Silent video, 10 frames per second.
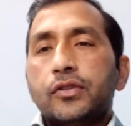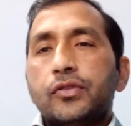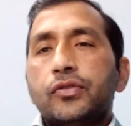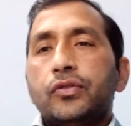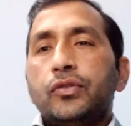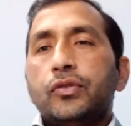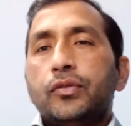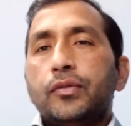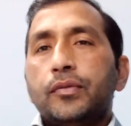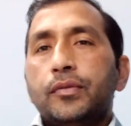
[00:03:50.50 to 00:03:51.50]

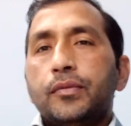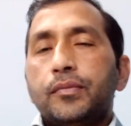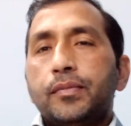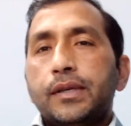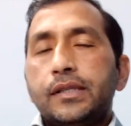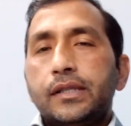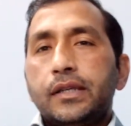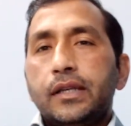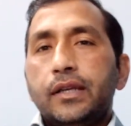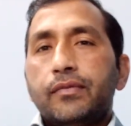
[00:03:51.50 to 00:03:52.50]
So
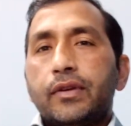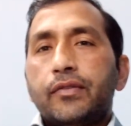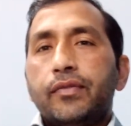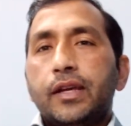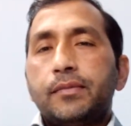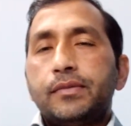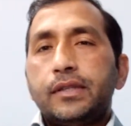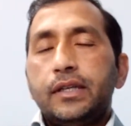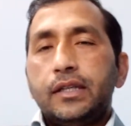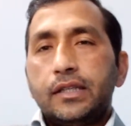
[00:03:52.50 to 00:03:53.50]
basically what we have
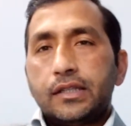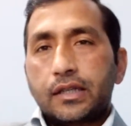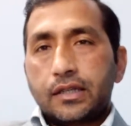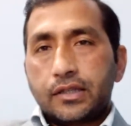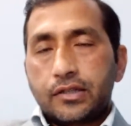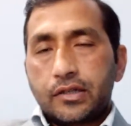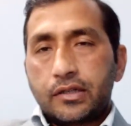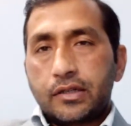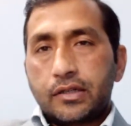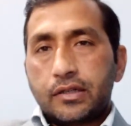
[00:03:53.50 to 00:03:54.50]
seen is the
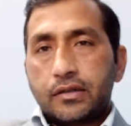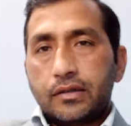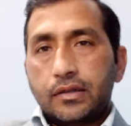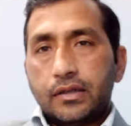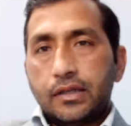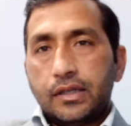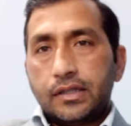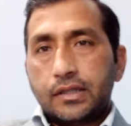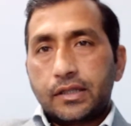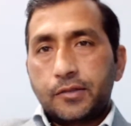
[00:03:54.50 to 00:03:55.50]
constructor
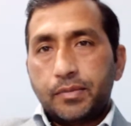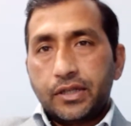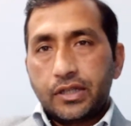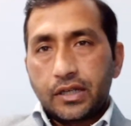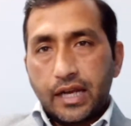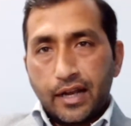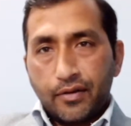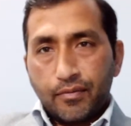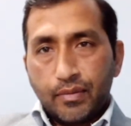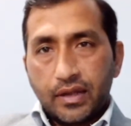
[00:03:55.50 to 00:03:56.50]
is a special
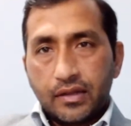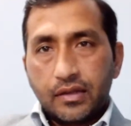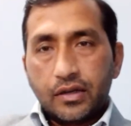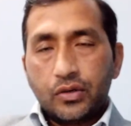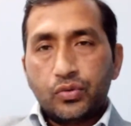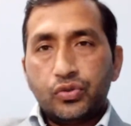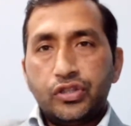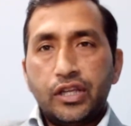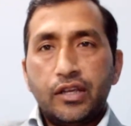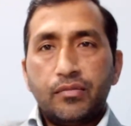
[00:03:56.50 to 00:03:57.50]
kind of method
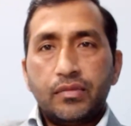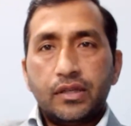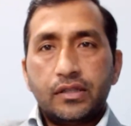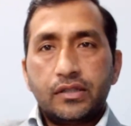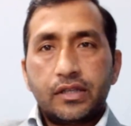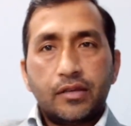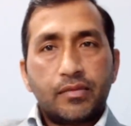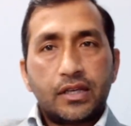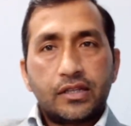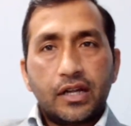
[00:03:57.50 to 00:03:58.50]
whose name is
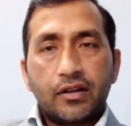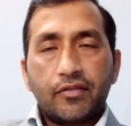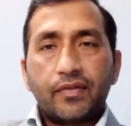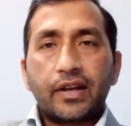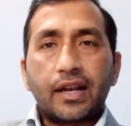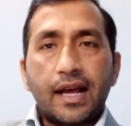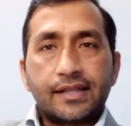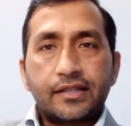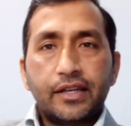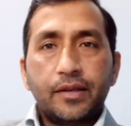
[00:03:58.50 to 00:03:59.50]
same as that of a
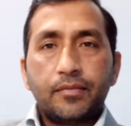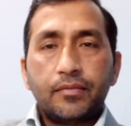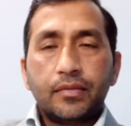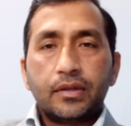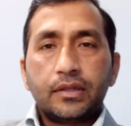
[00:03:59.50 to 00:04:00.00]
class name,